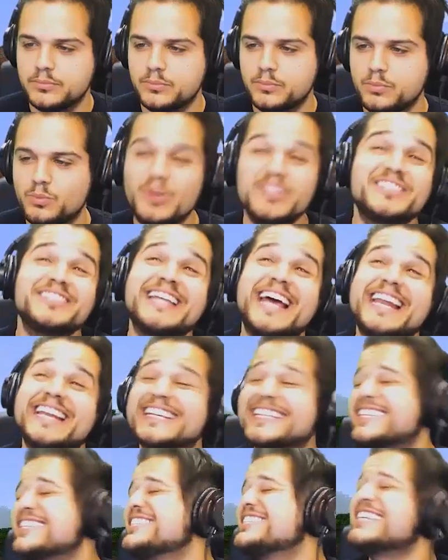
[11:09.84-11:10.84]
Wasn't that
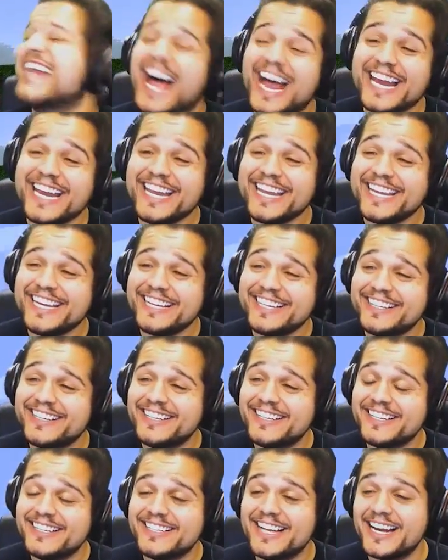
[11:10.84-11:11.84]
exciting?
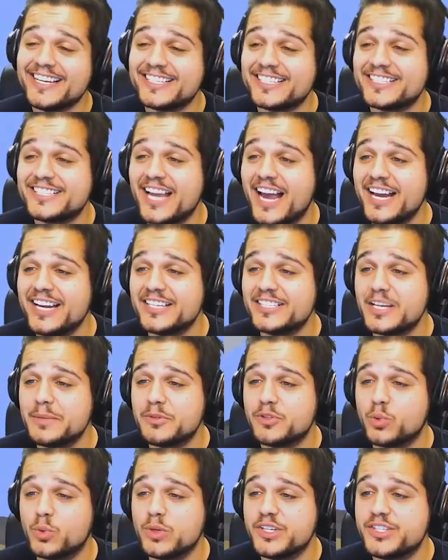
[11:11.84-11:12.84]
Not as exciting as number
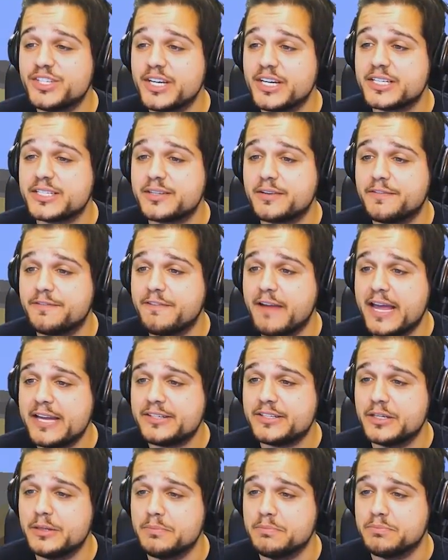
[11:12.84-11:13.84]
26,
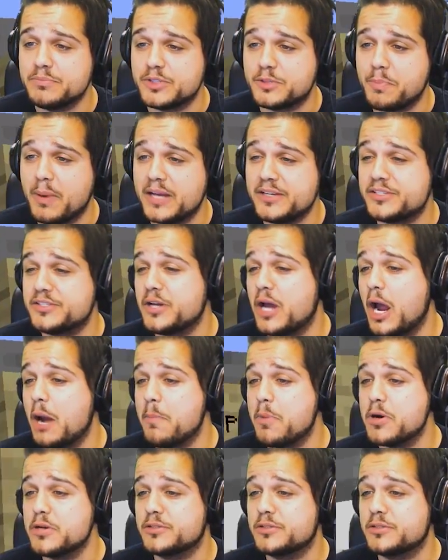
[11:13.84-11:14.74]
Phantoms by Starburst